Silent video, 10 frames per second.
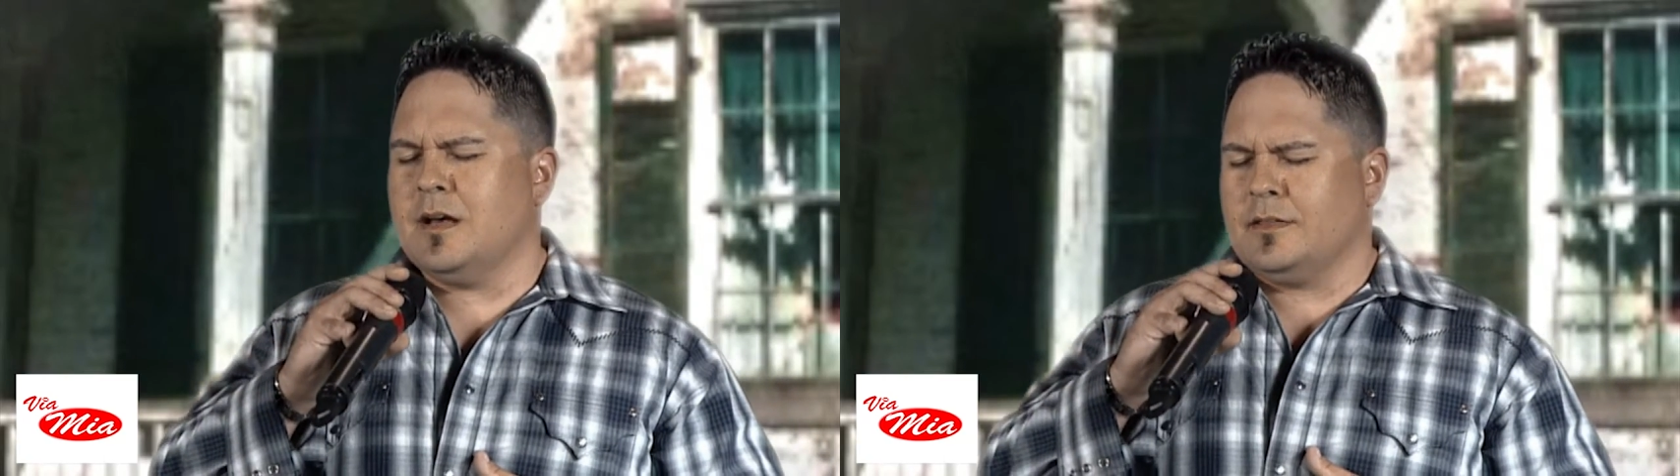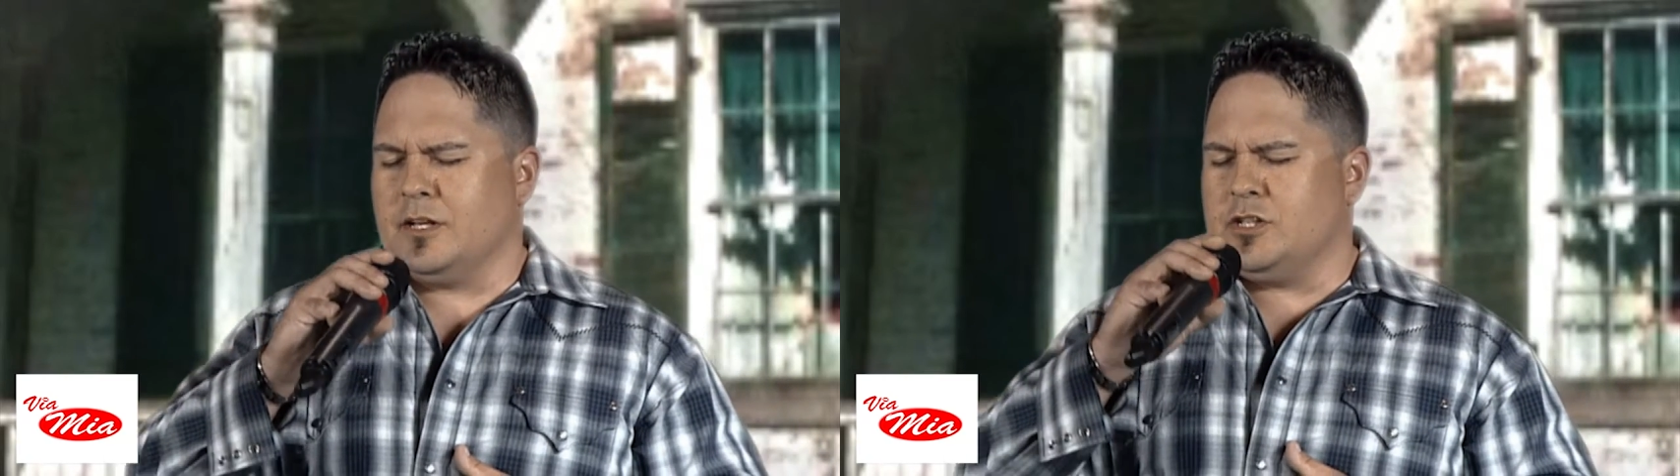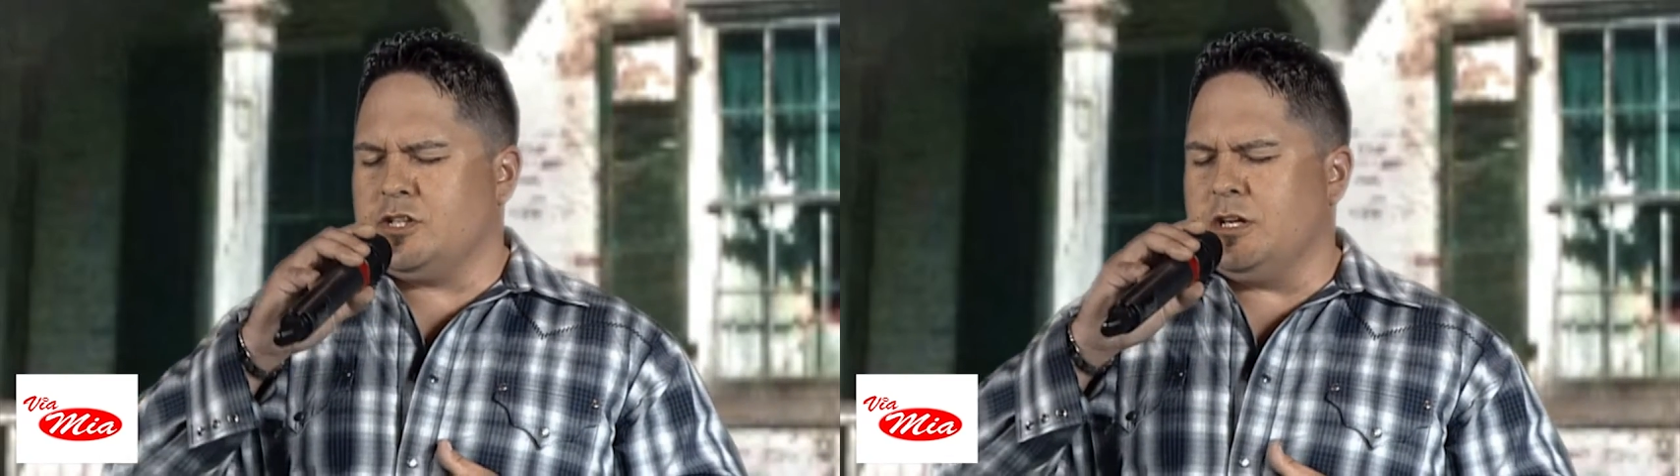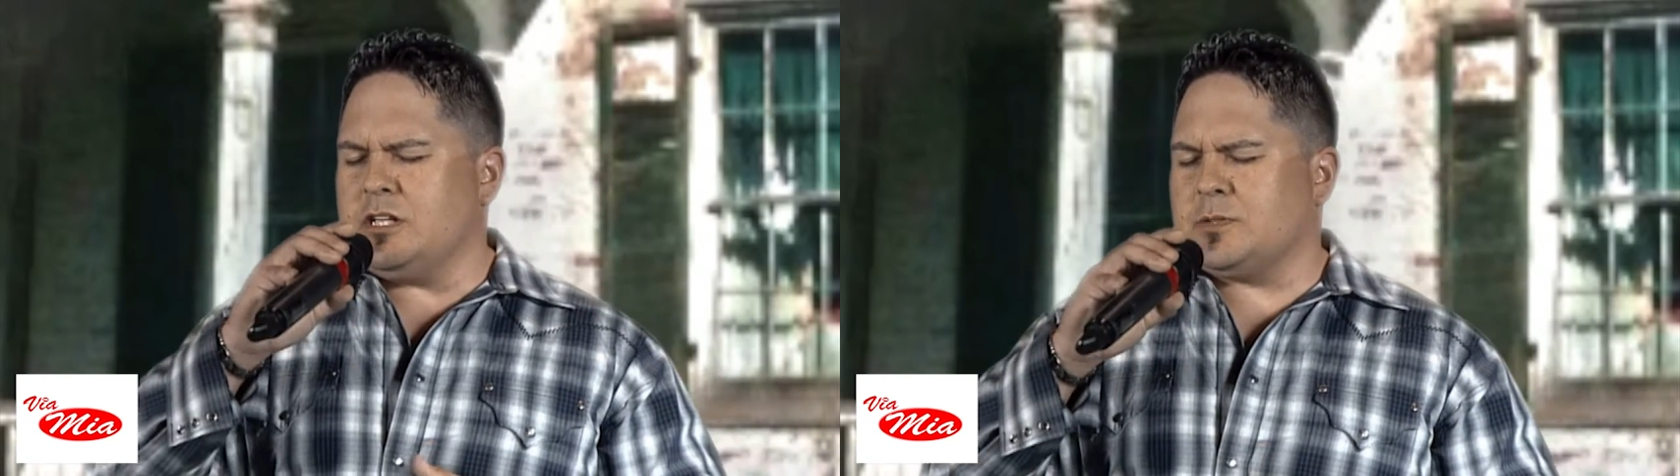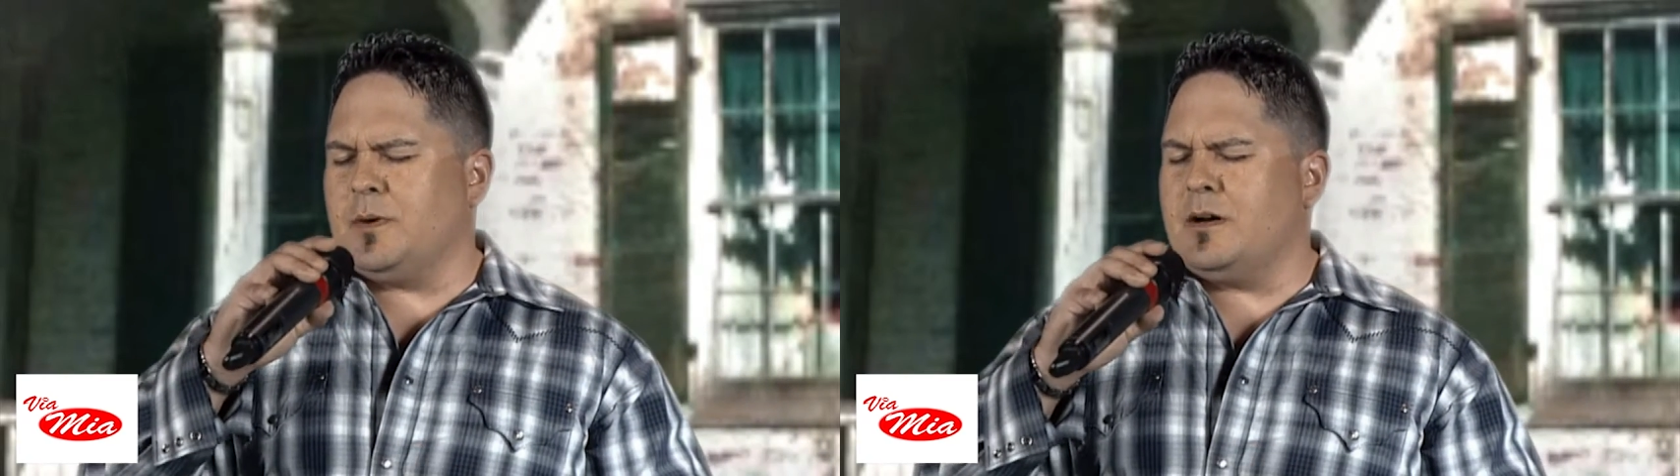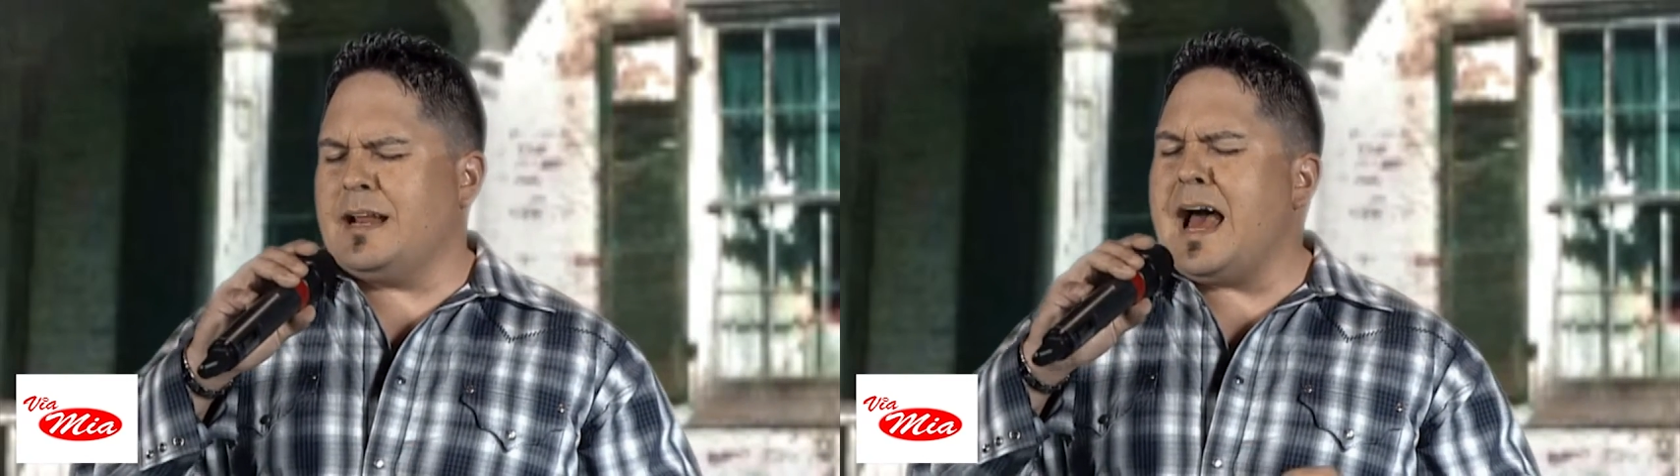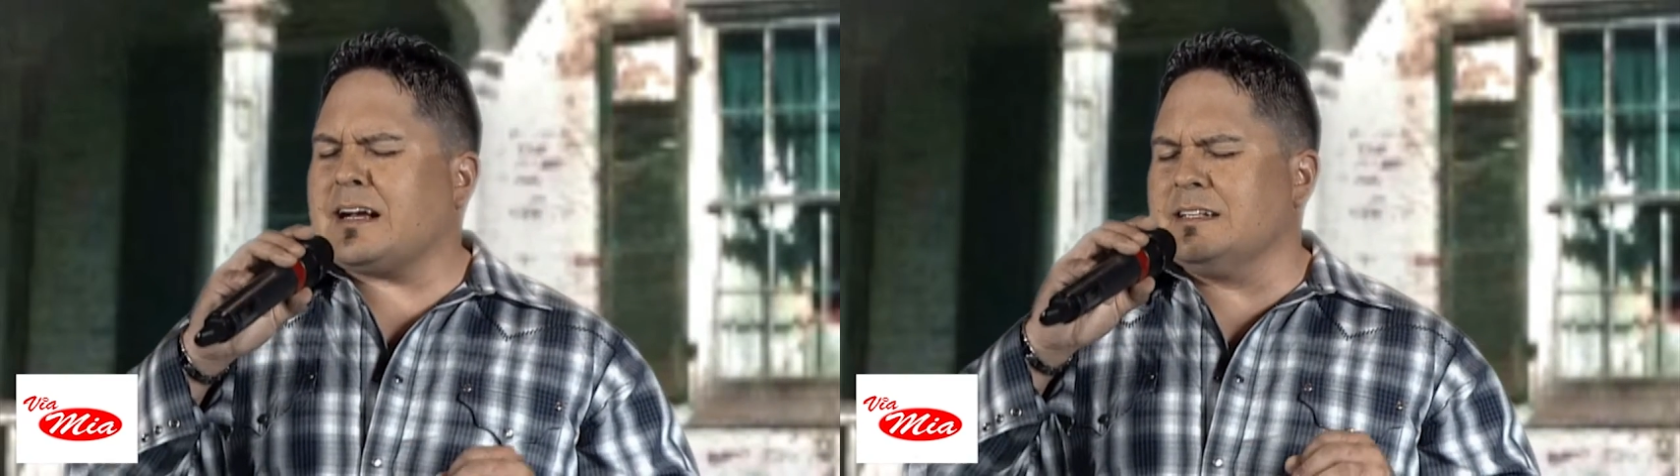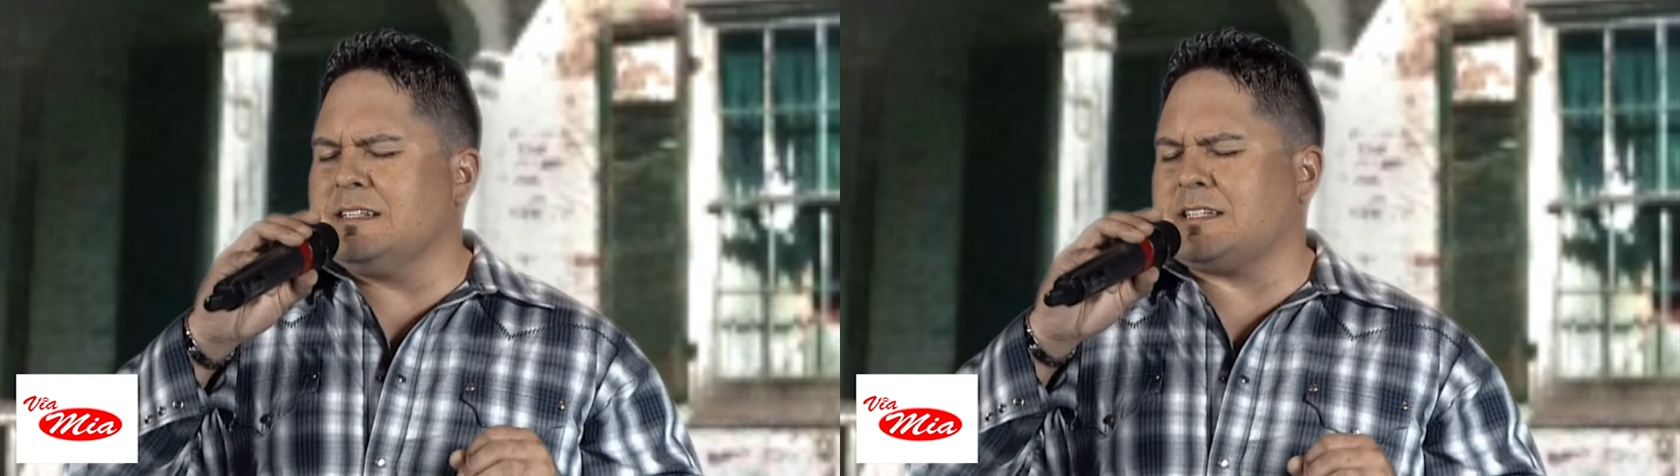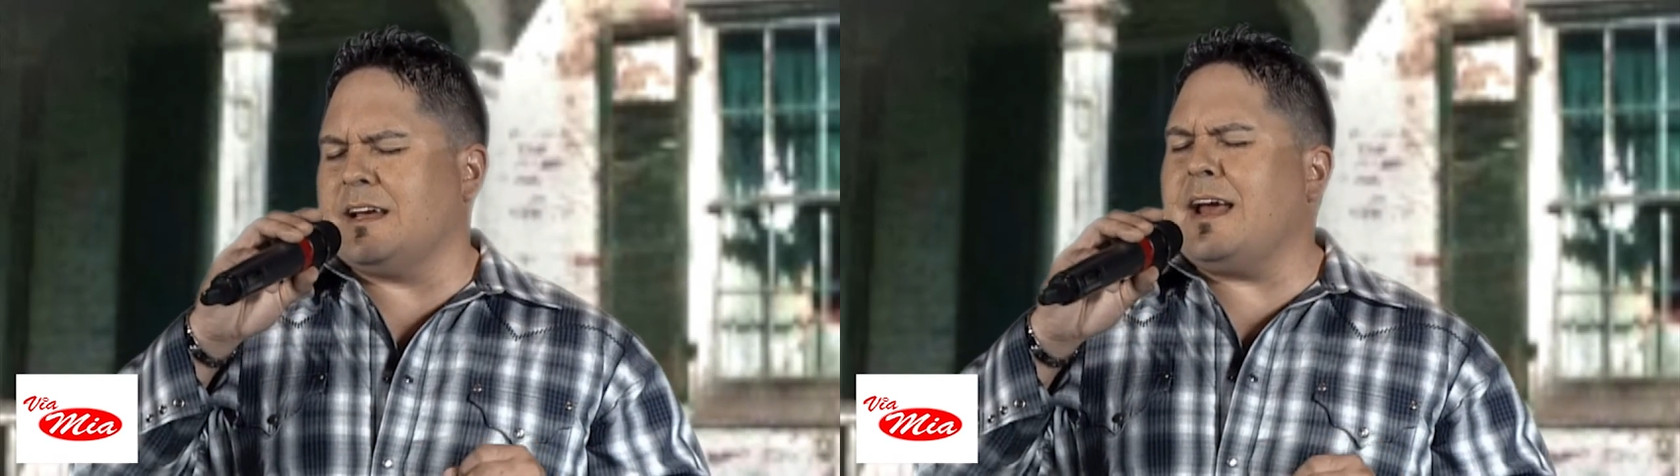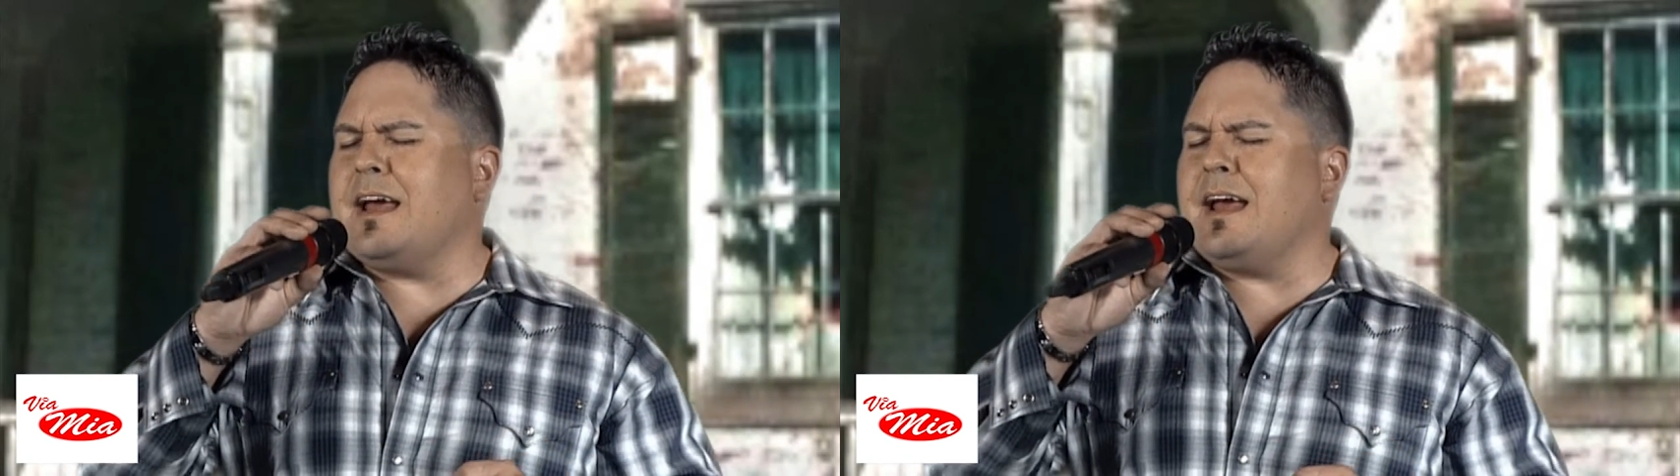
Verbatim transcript: than just what I can see.